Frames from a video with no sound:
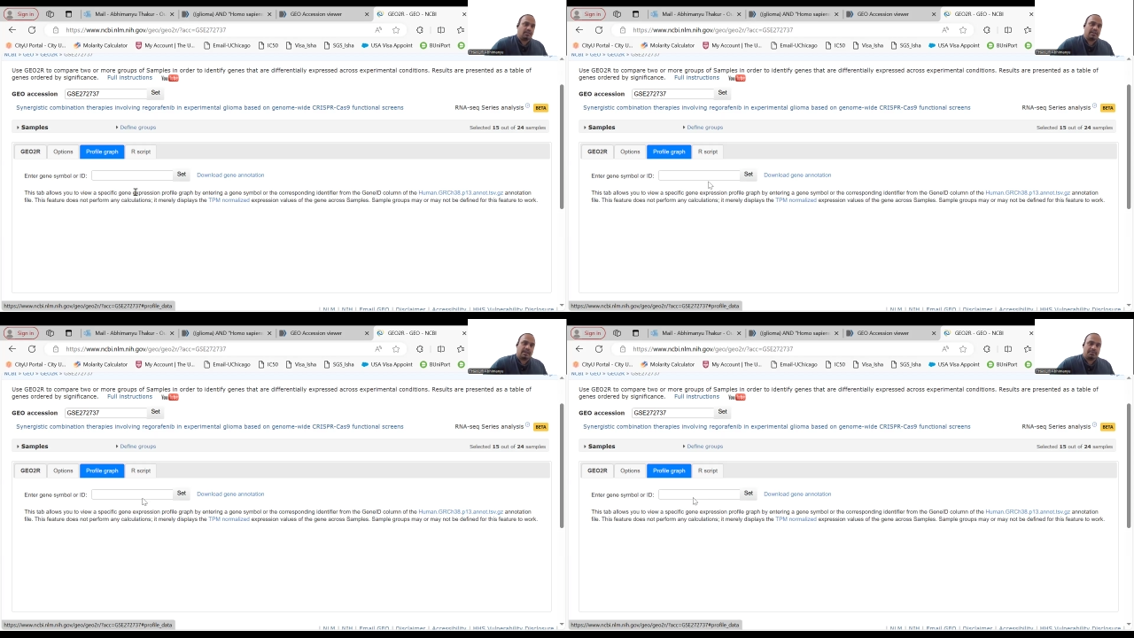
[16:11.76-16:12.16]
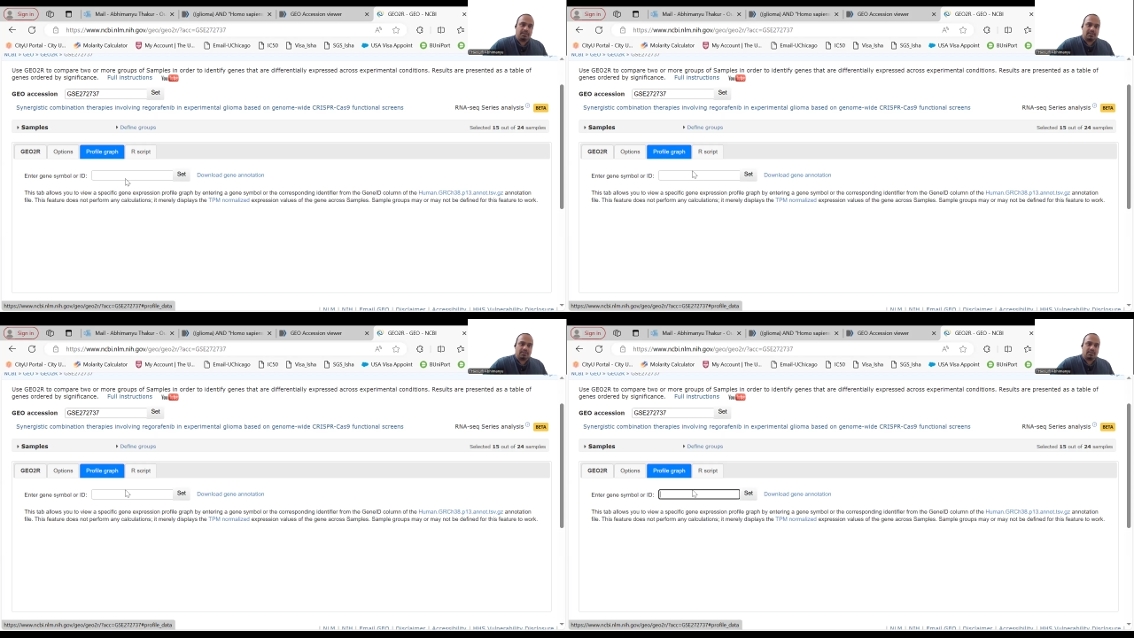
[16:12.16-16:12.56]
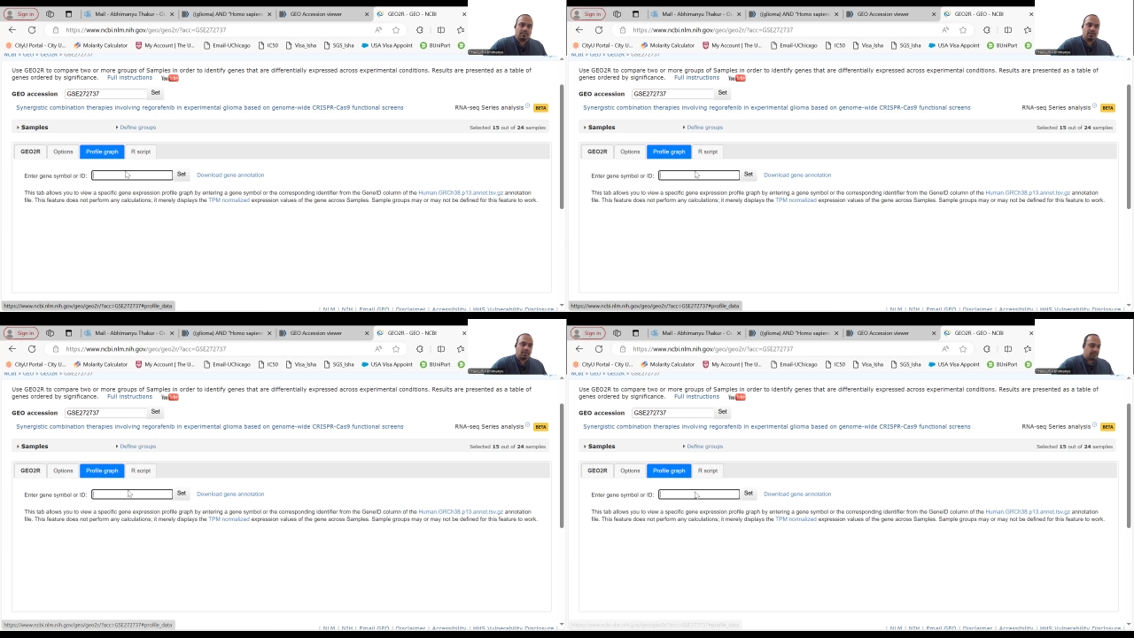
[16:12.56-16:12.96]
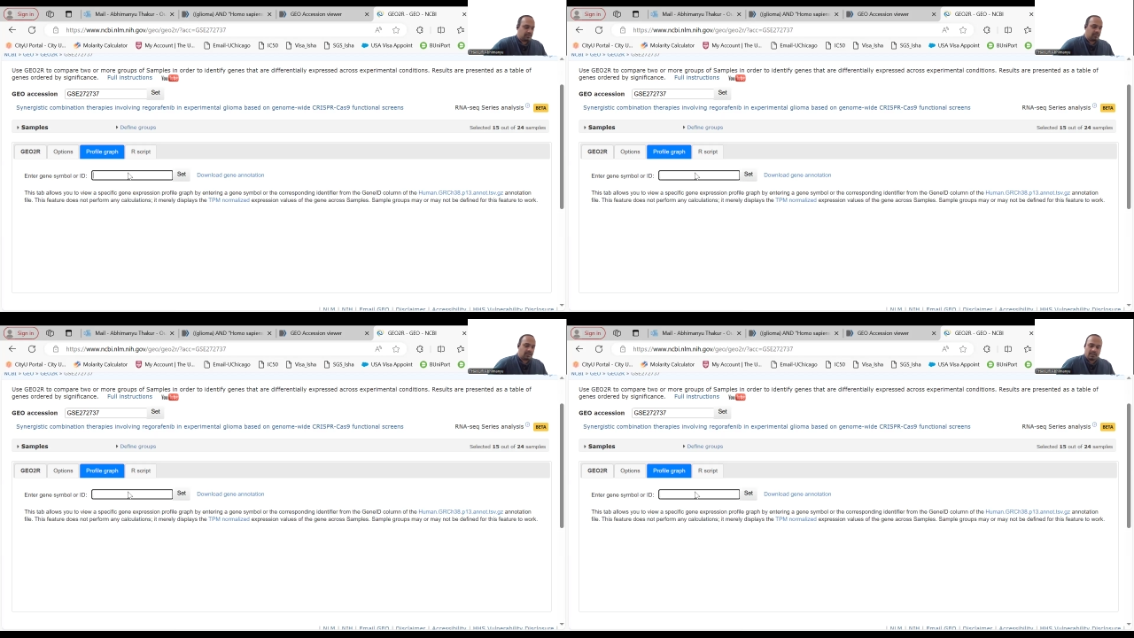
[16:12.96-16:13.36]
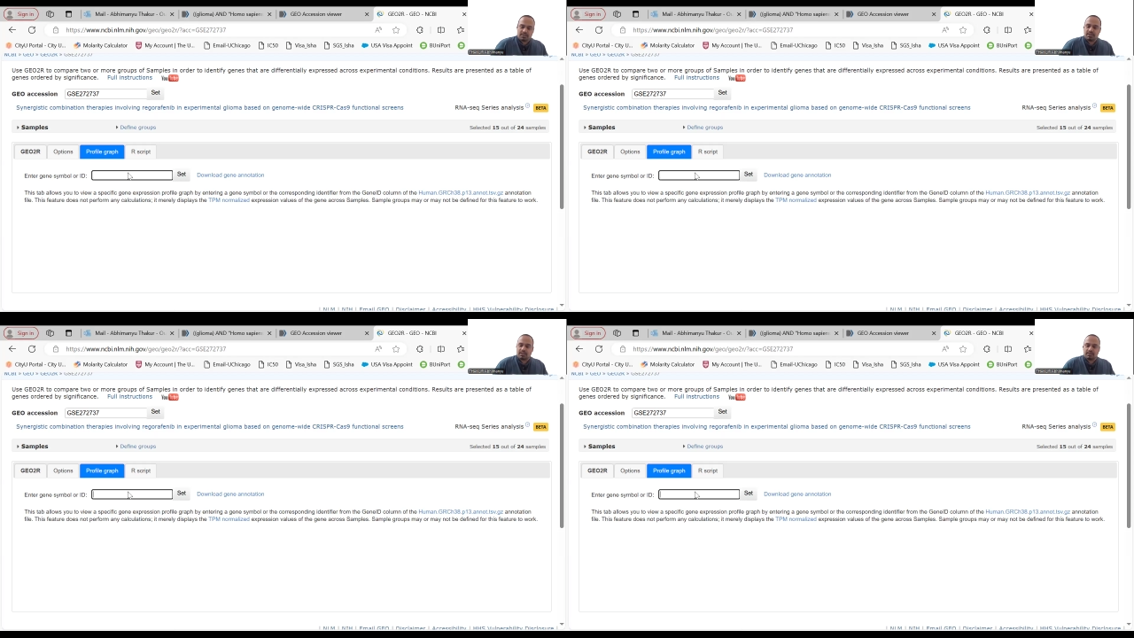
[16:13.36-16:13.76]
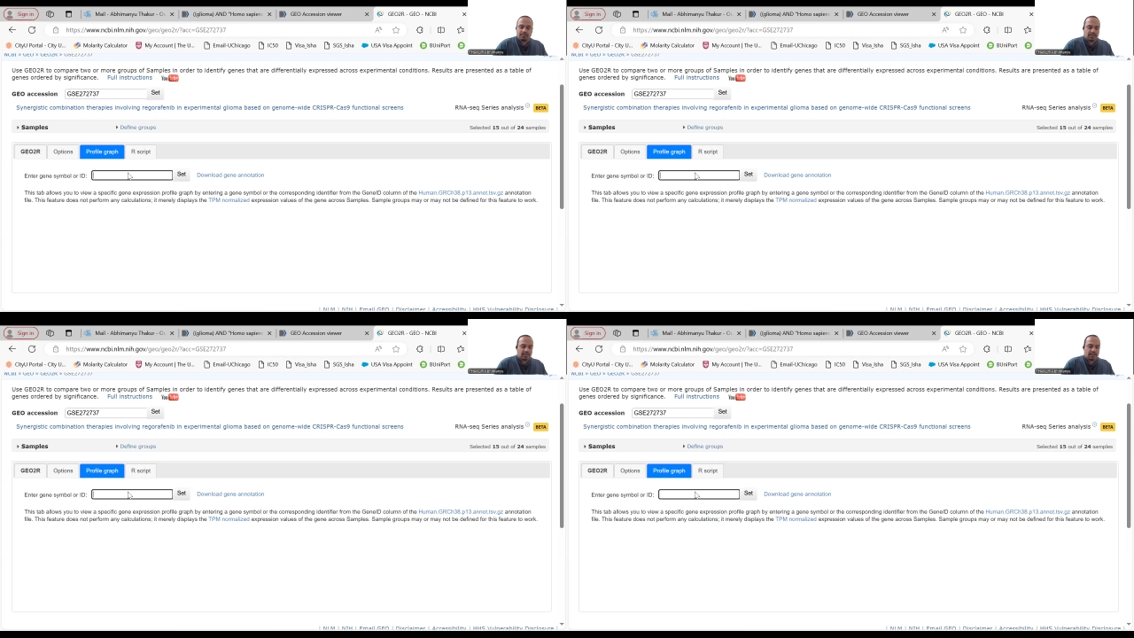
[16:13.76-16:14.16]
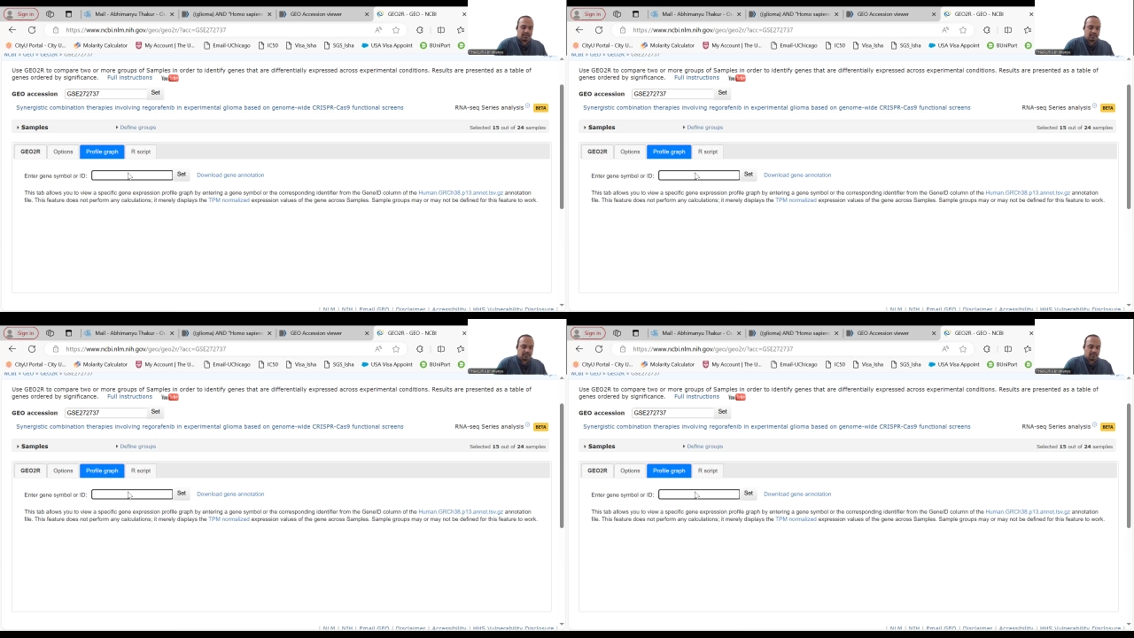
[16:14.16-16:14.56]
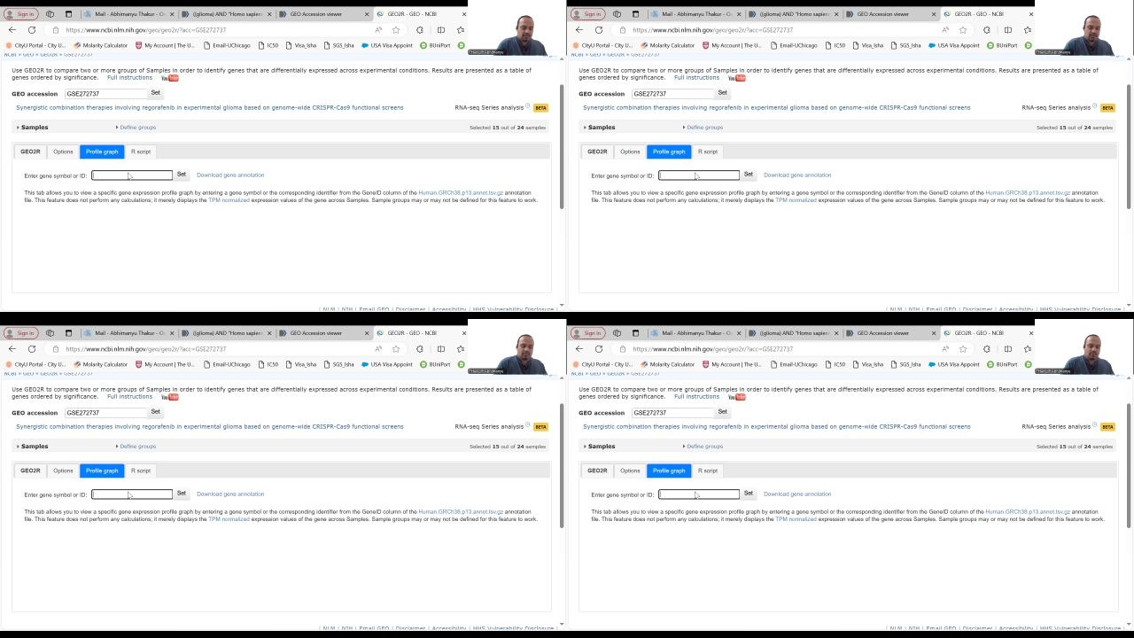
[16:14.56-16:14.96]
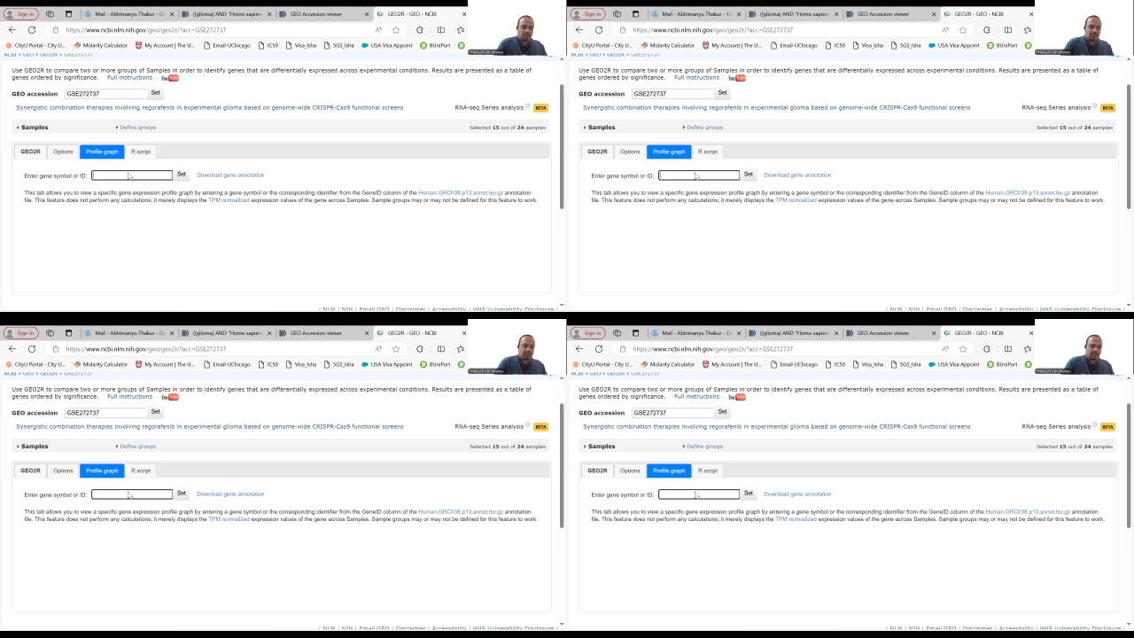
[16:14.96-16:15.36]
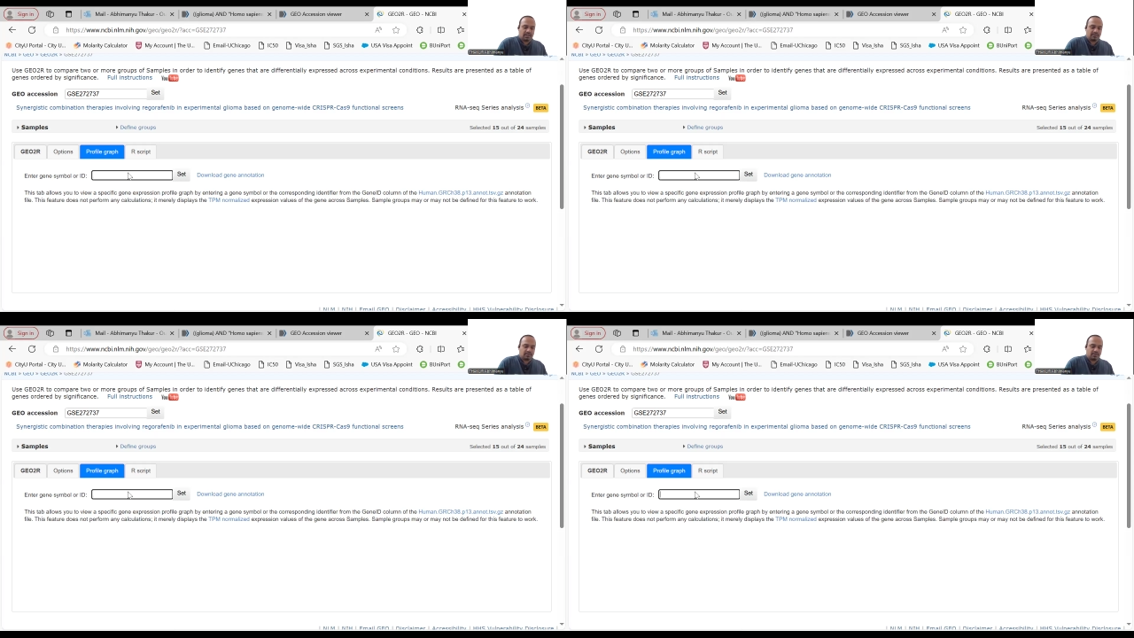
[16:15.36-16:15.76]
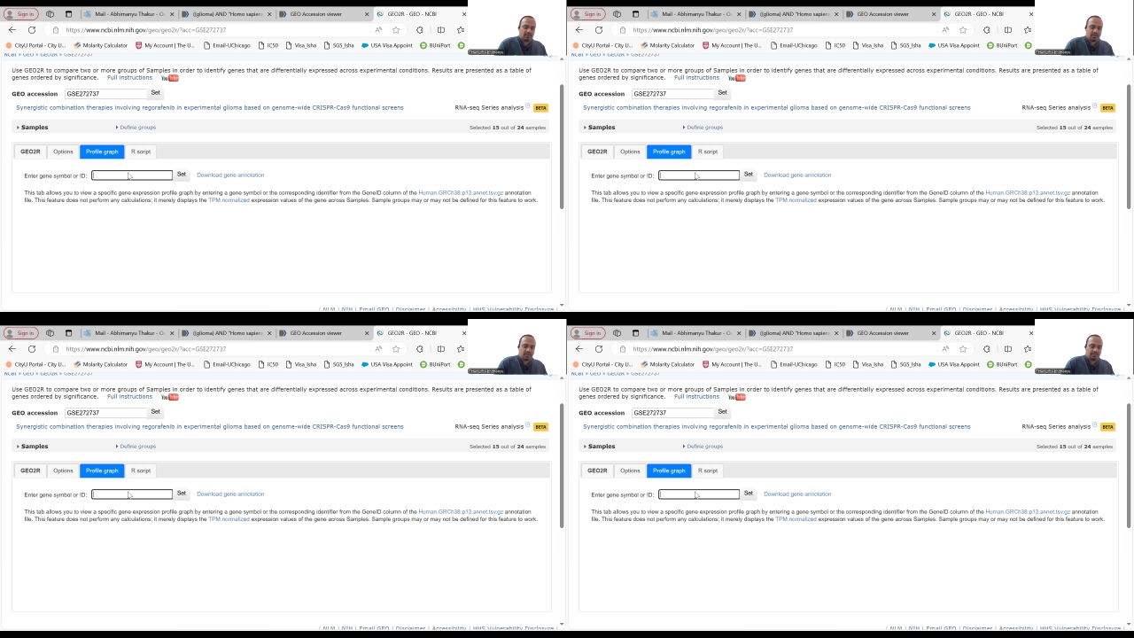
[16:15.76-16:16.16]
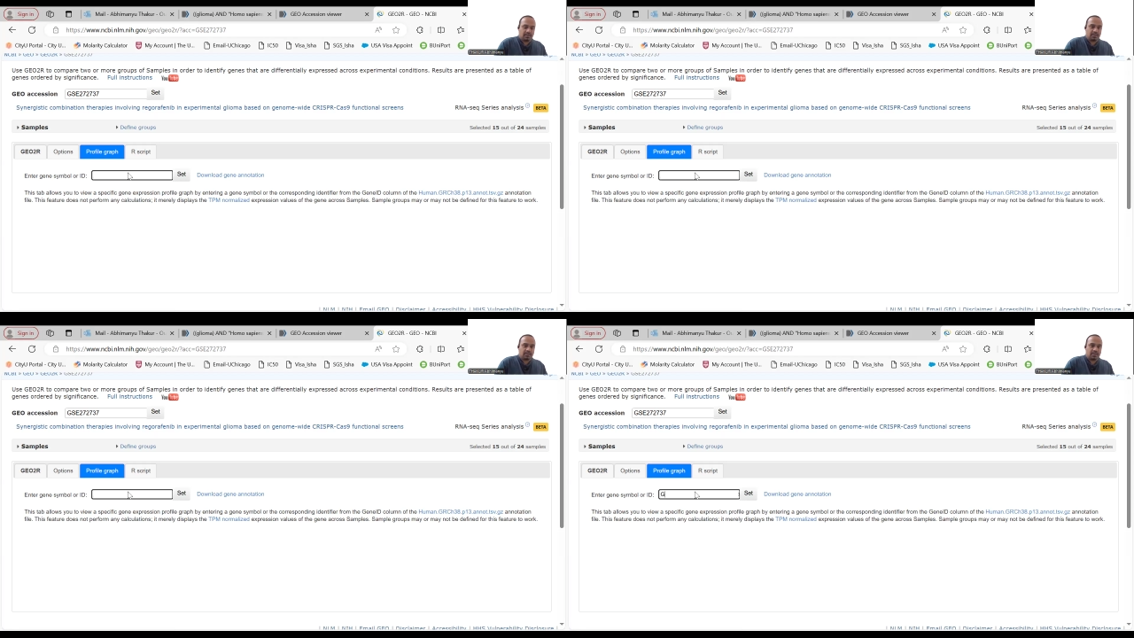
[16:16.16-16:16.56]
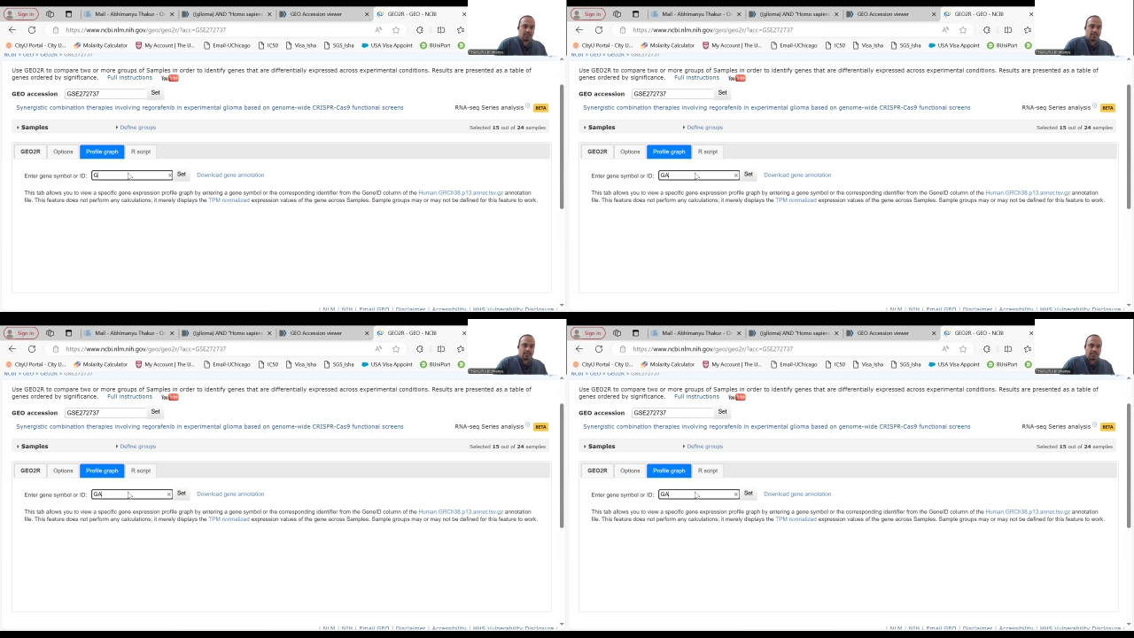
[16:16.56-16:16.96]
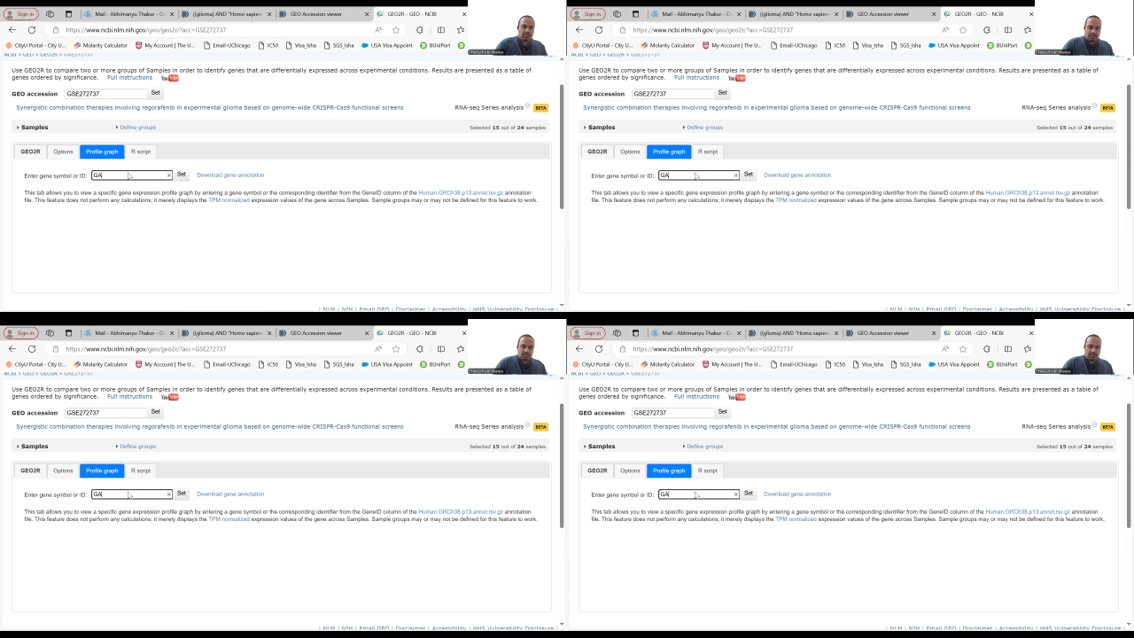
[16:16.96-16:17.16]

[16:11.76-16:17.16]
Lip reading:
No face is visible, so there are no lips to read.